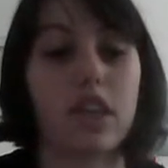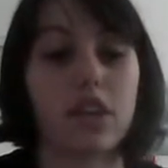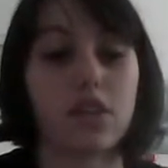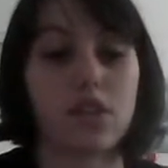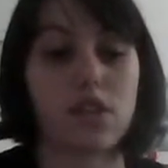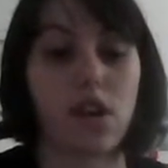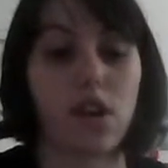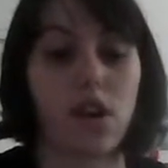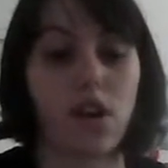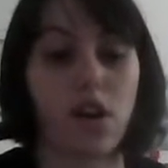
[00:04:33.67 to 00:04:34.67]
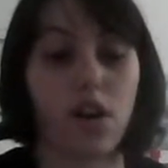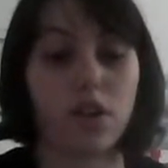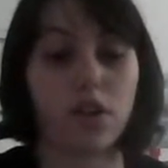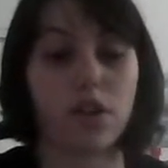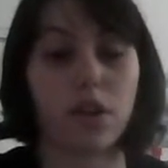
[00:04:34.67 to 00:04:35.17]
There's
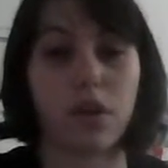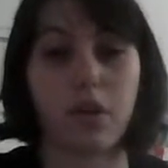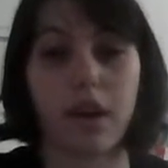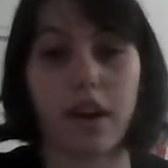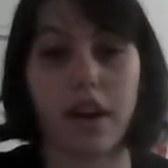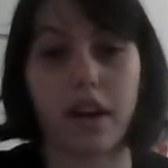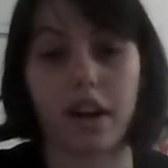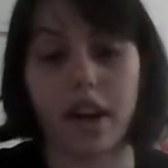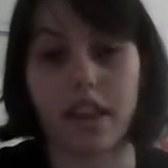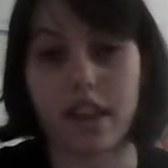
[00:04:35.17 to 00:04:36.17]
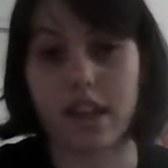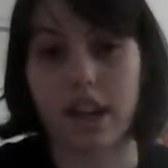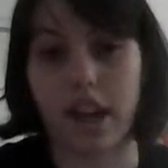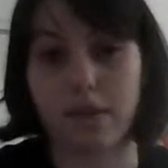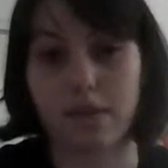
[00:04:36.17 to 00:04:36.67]
also, I think,
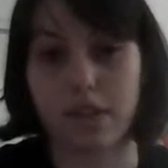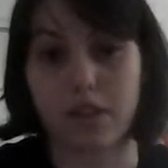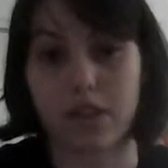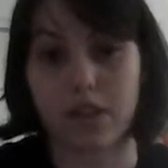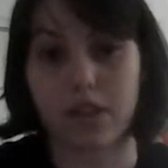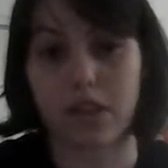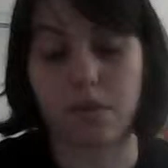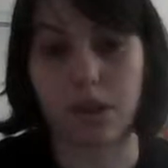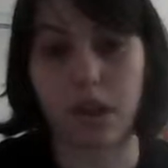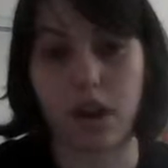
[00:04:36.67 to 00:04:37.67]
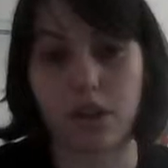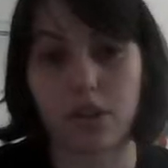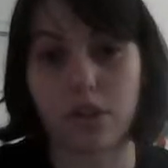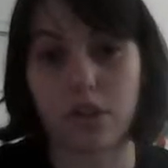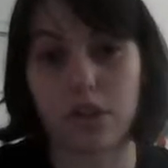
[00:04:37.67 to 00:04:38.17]
an emphasis in regards
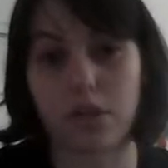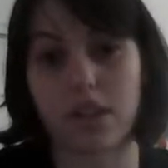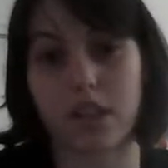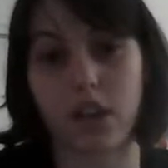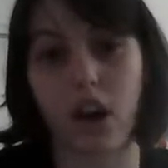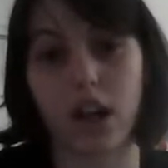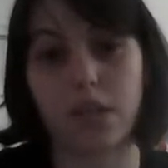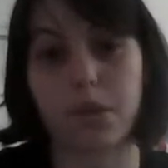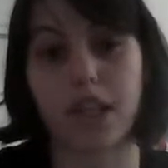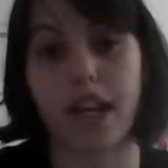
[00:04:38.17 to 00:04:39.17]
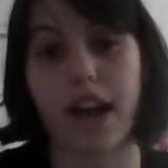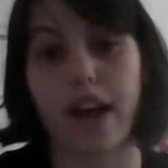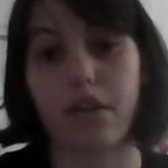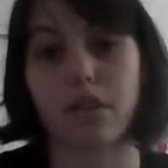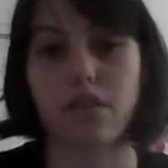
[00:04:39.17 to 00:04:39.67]
to the Swiss economy and
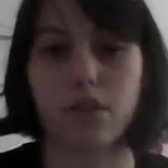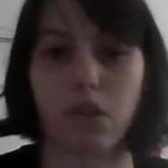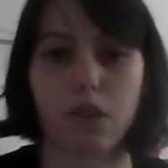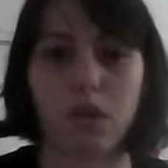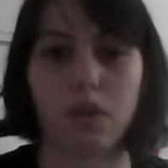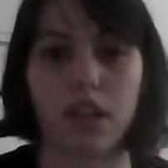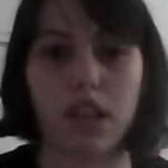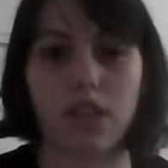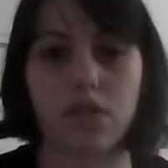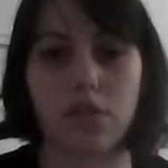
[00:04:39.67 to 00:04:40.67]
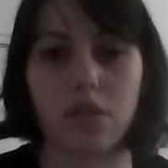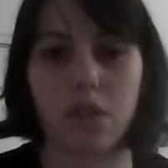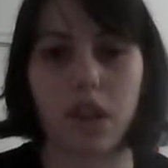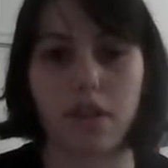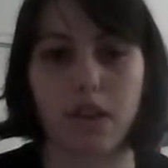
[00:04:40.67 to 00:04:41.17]
how it's sort of unique to
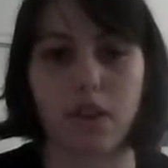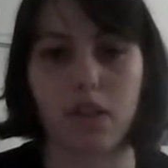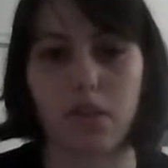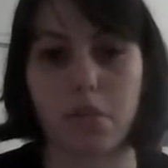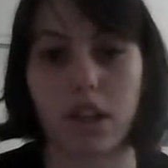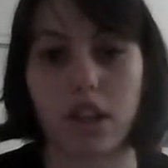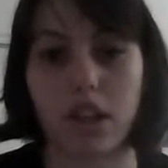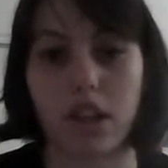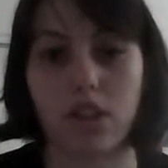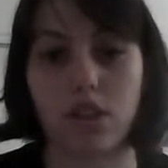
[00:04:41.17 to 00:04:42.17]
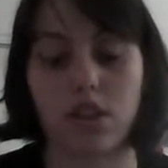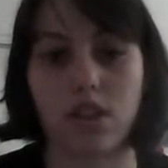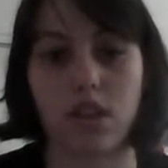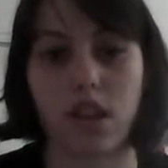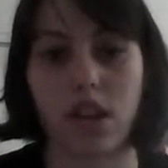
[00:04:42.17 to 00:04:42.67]
a lot of other European
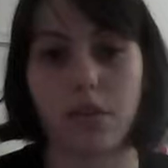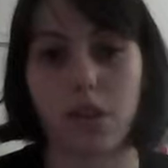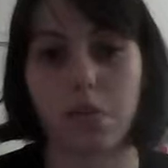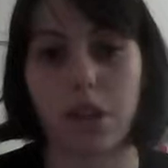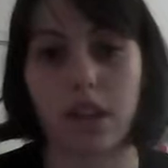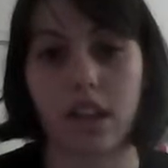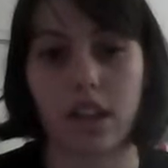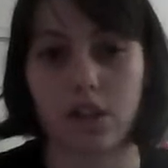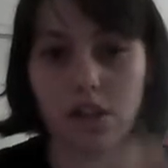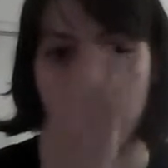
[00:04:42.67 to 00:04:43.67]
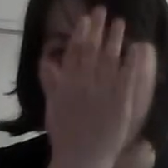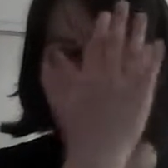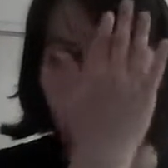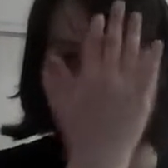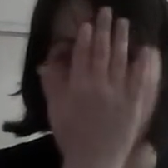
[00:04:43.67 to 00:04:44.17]
nations. A lot of European nations are
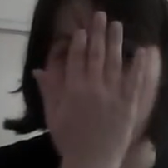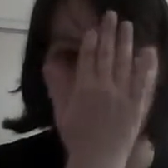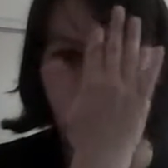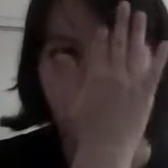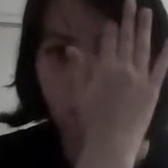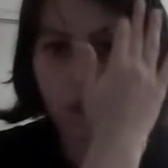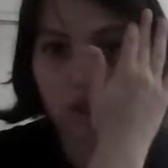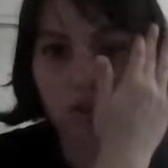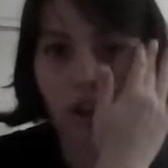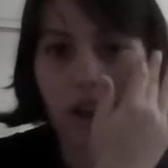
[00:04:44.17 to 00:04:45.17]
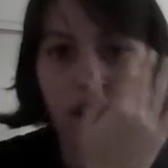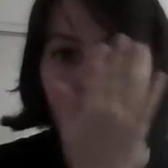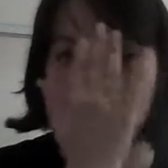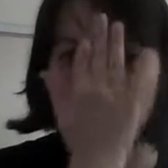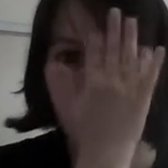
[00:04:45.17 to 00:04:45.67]
focused on
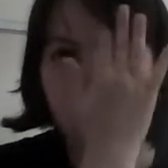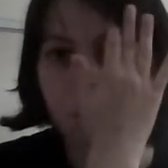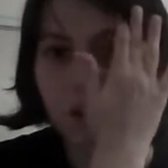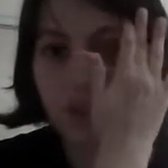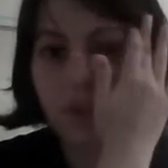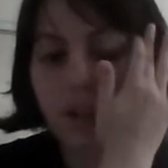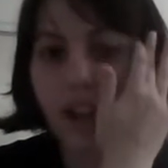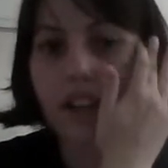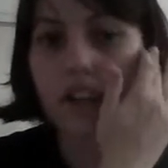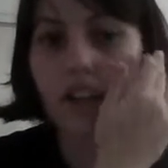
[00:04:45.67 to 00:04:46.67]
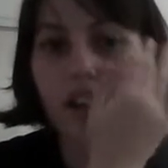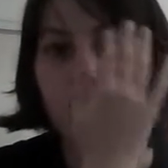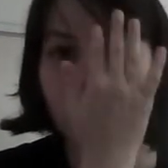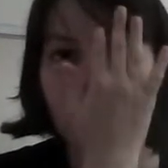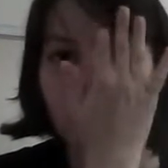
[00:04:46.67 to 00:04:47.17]
trying to be united
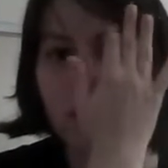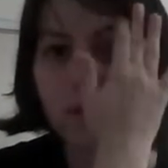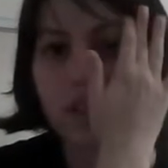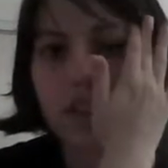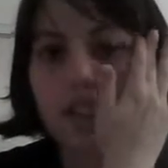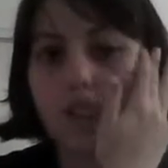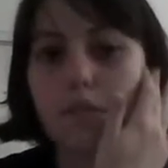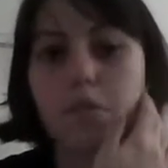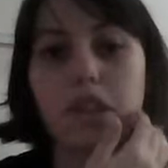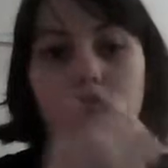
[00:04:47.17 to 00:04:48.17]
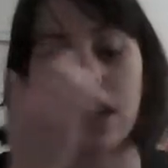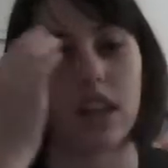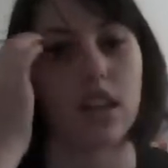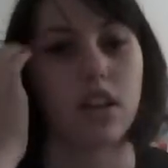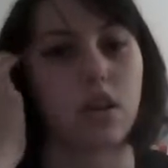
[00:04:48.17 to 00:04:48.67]
under one system, the
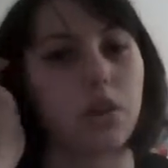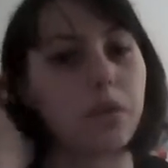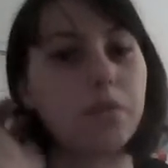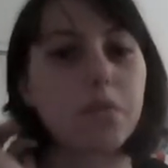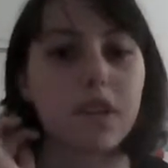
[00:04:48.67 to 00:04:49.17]
EU,